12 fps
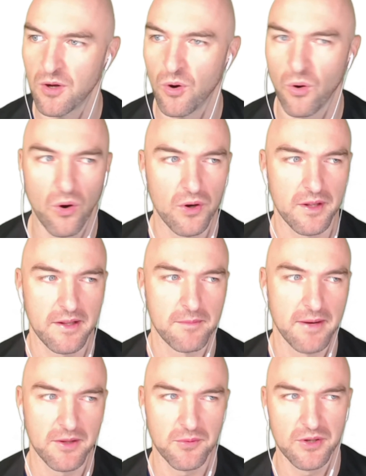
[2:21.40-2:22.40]
or that you
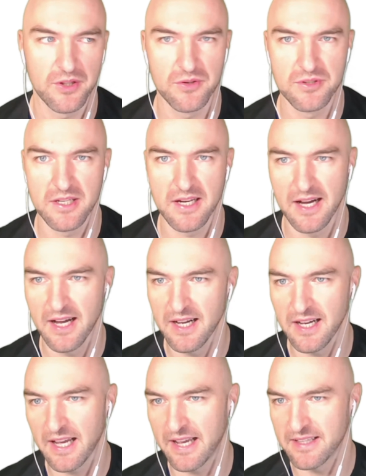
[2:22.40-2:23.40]
might want to use in
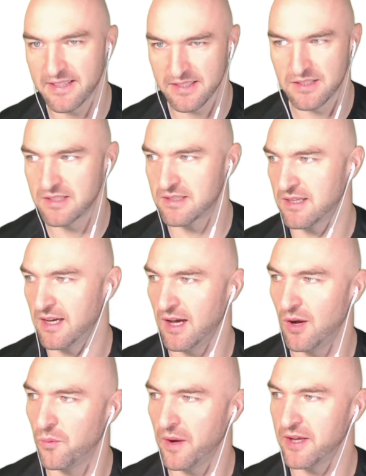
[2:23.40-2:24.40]
R, and this is
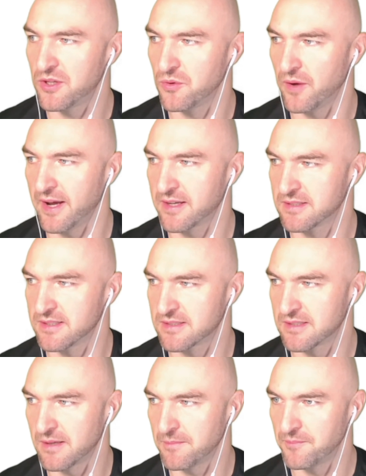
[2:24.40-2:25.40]
a way to access
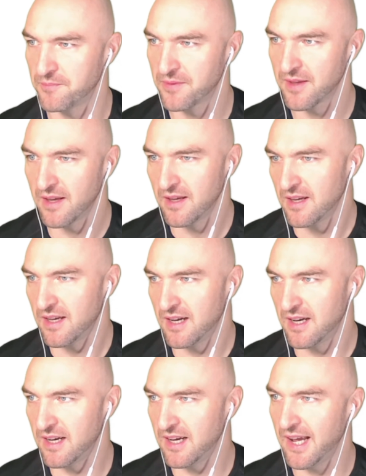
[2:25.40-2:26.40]
them.
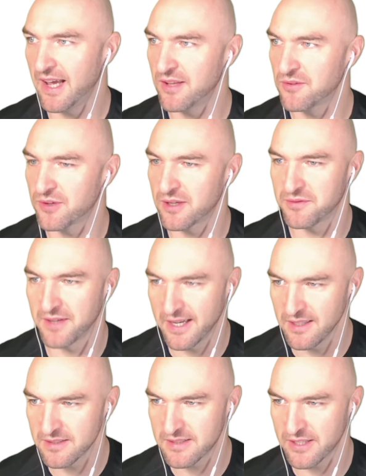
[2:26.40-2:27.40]
And for the
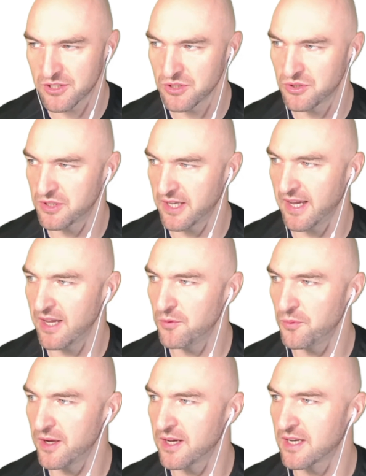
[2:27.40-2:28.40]
final session today,
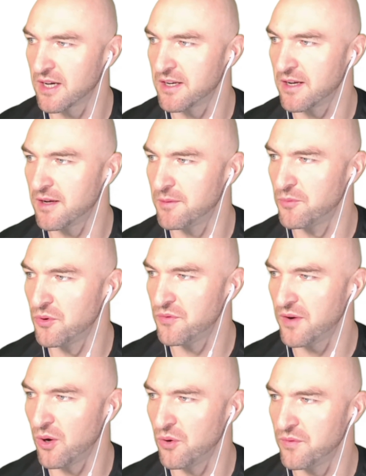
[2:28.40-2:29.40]
we are gonna move
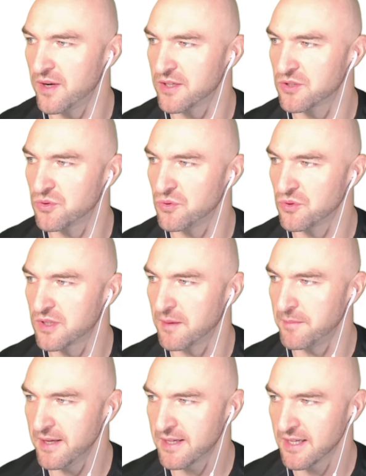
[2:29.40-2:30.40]
over to
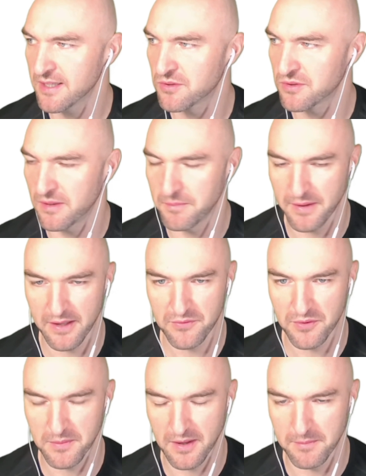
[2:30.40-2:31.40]
Kamika, to Tim Payne
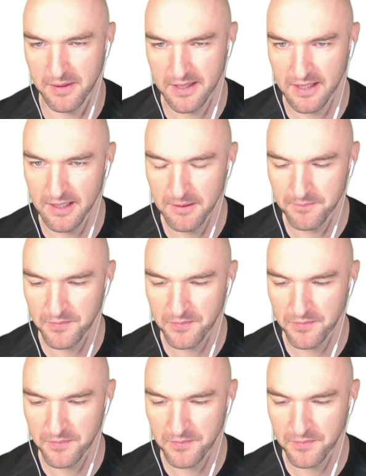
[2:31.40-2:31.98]
from Kamika,